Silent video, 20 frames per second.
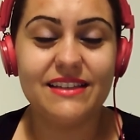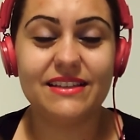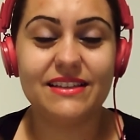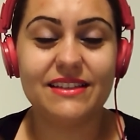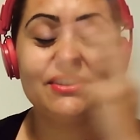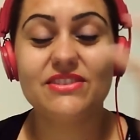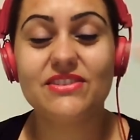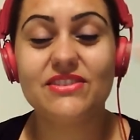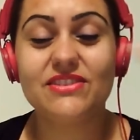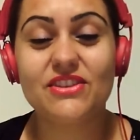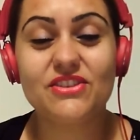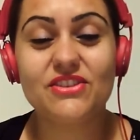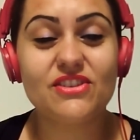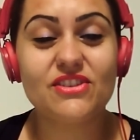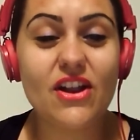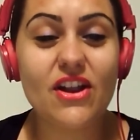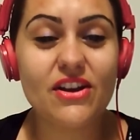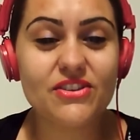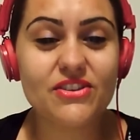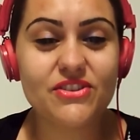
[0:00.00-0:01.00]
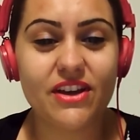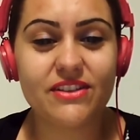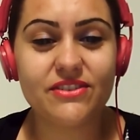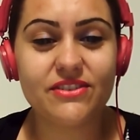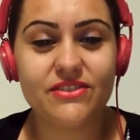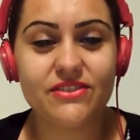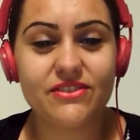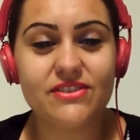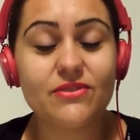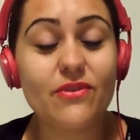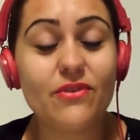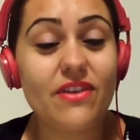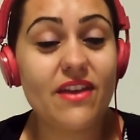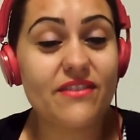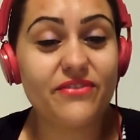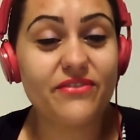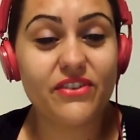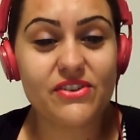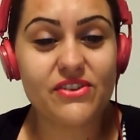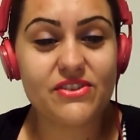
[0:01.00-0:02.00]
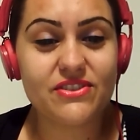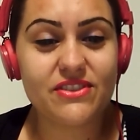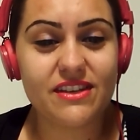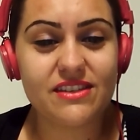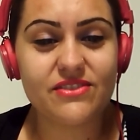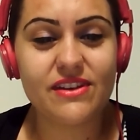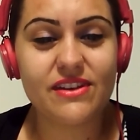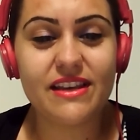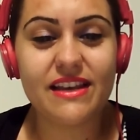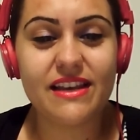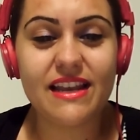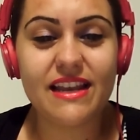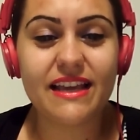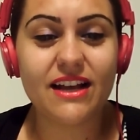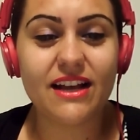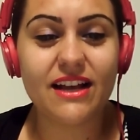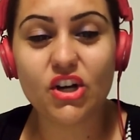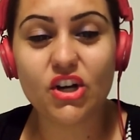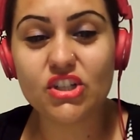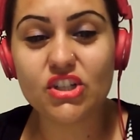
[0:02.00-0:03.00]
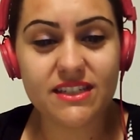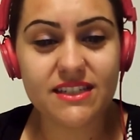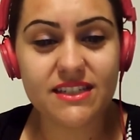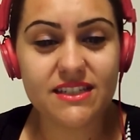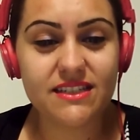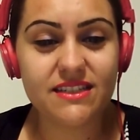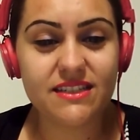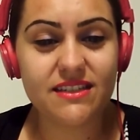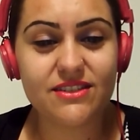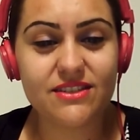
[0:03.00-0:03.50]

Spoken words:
India is such a large country, so diverse, that is really like a continent.